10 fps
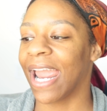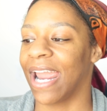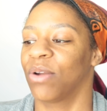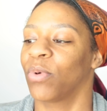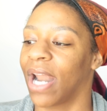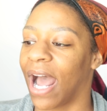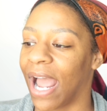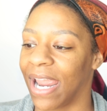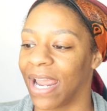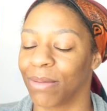and when
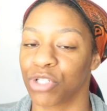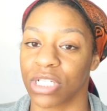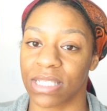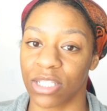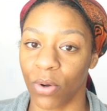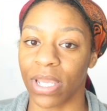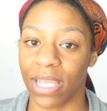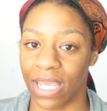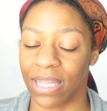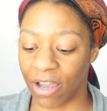I am just
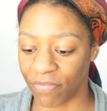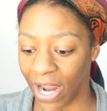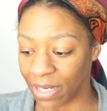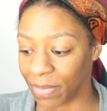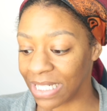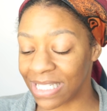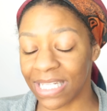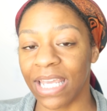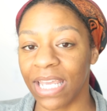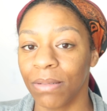soaking in that vitamin
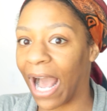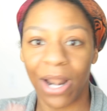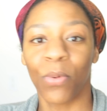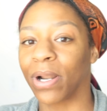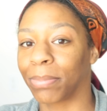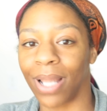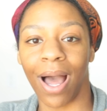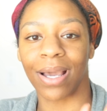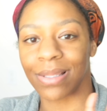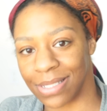D. I don't wanna
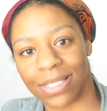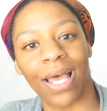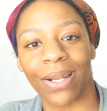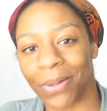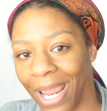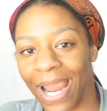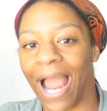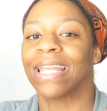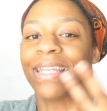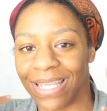block the sun, okay?
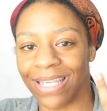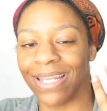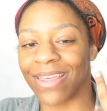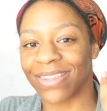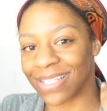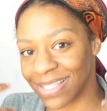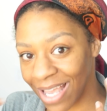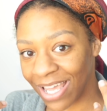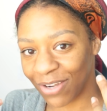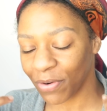I need the
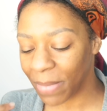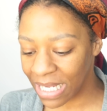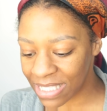sun for my